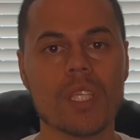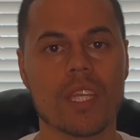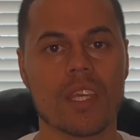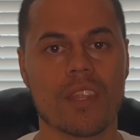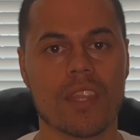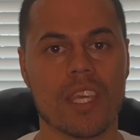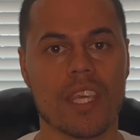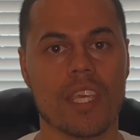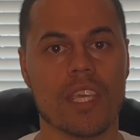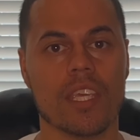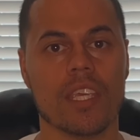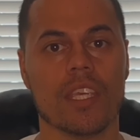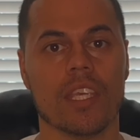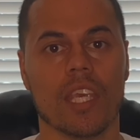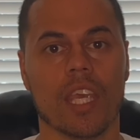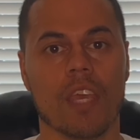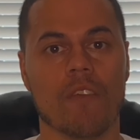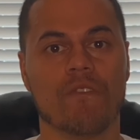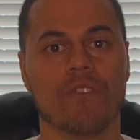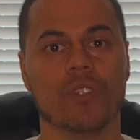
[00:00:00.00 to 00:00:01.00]
the
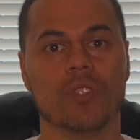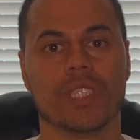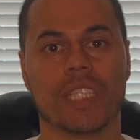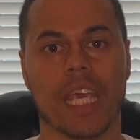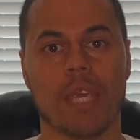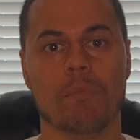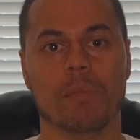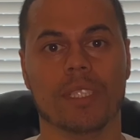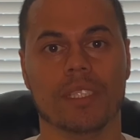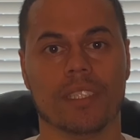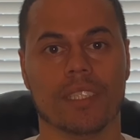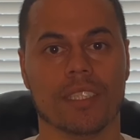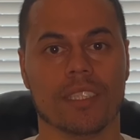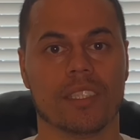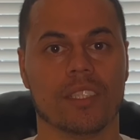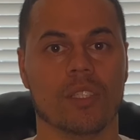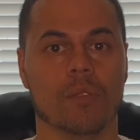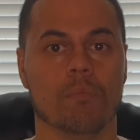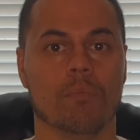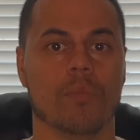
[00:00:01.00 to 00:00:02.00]
infotainment
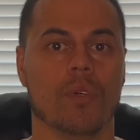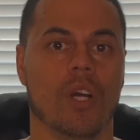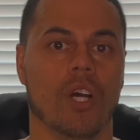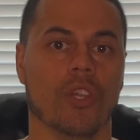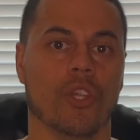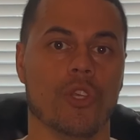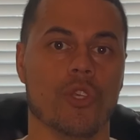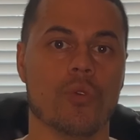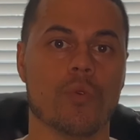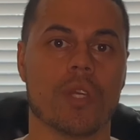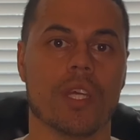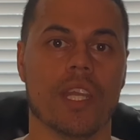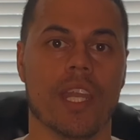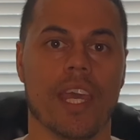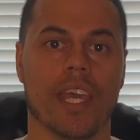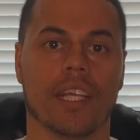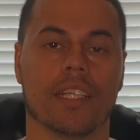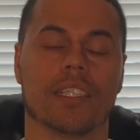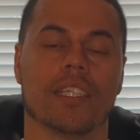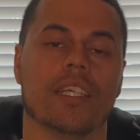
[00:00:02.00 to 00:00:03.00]
system on the
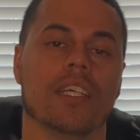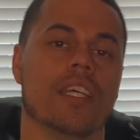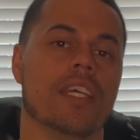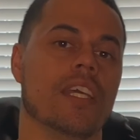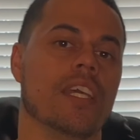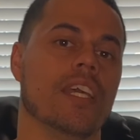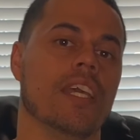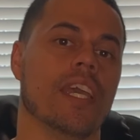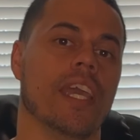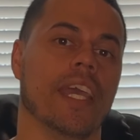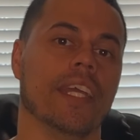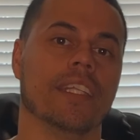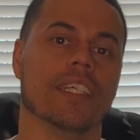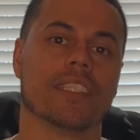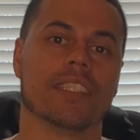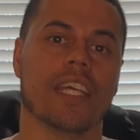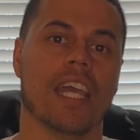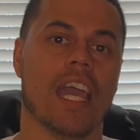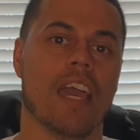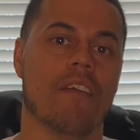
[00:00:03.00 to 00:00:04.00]
Uconnect, it
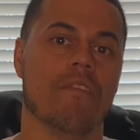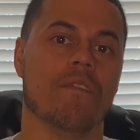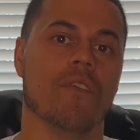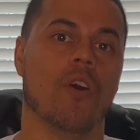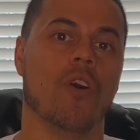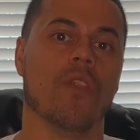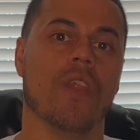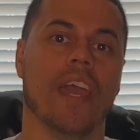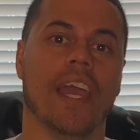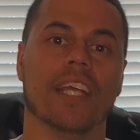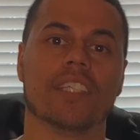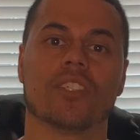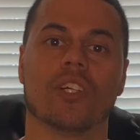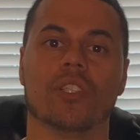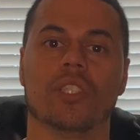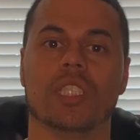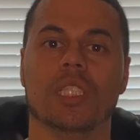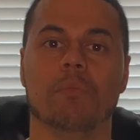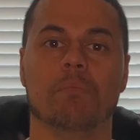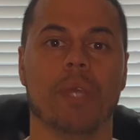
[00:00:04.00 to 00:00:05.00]
doesn't have all the
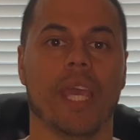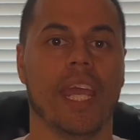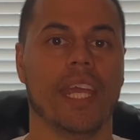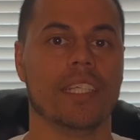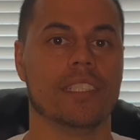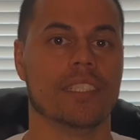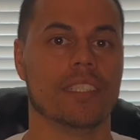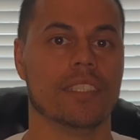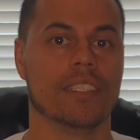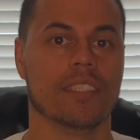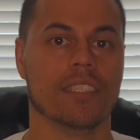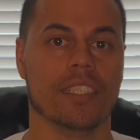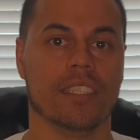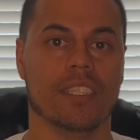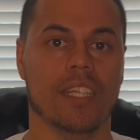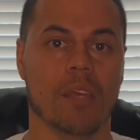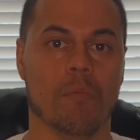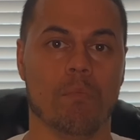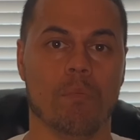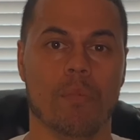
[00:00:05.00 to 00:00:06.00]
SRT pages.
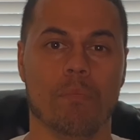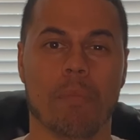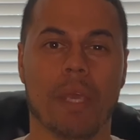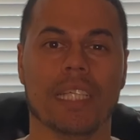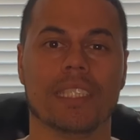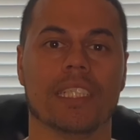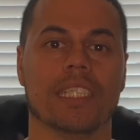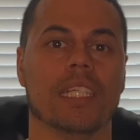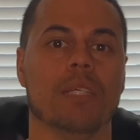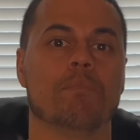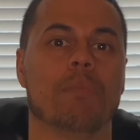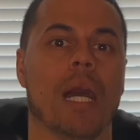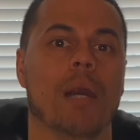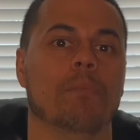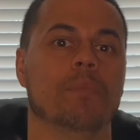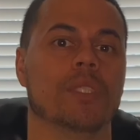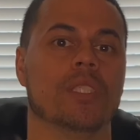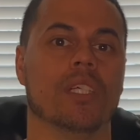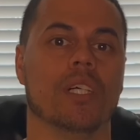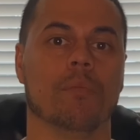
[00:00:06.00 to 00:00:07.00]
It basically
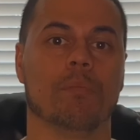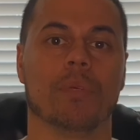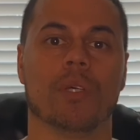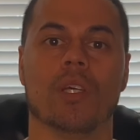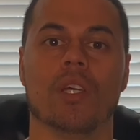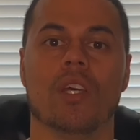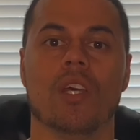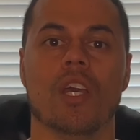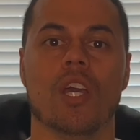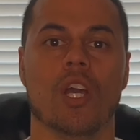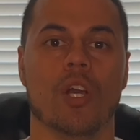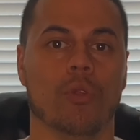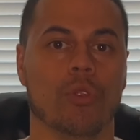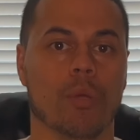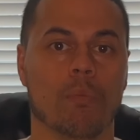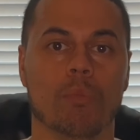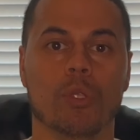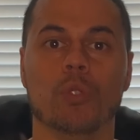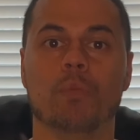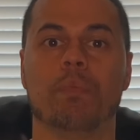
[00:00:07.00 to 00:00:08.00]
pops up the
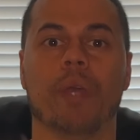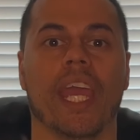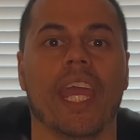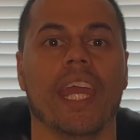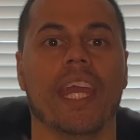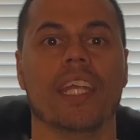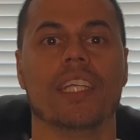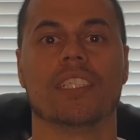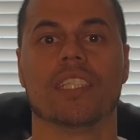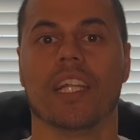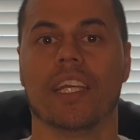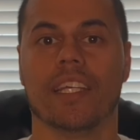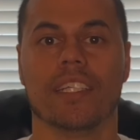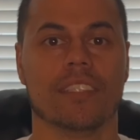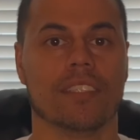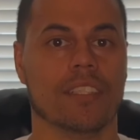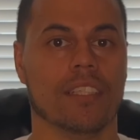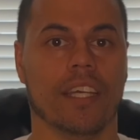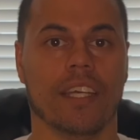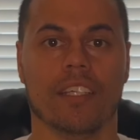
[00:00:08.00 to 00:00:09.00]
blue page like
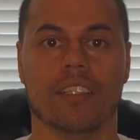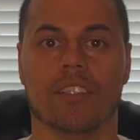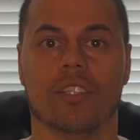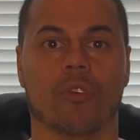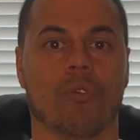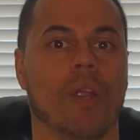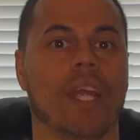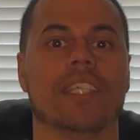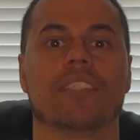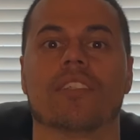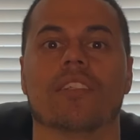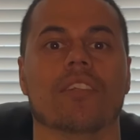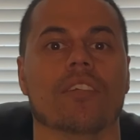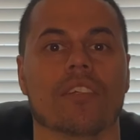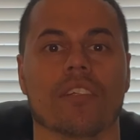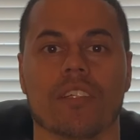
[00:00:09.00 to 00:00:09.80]
it's a Chrysler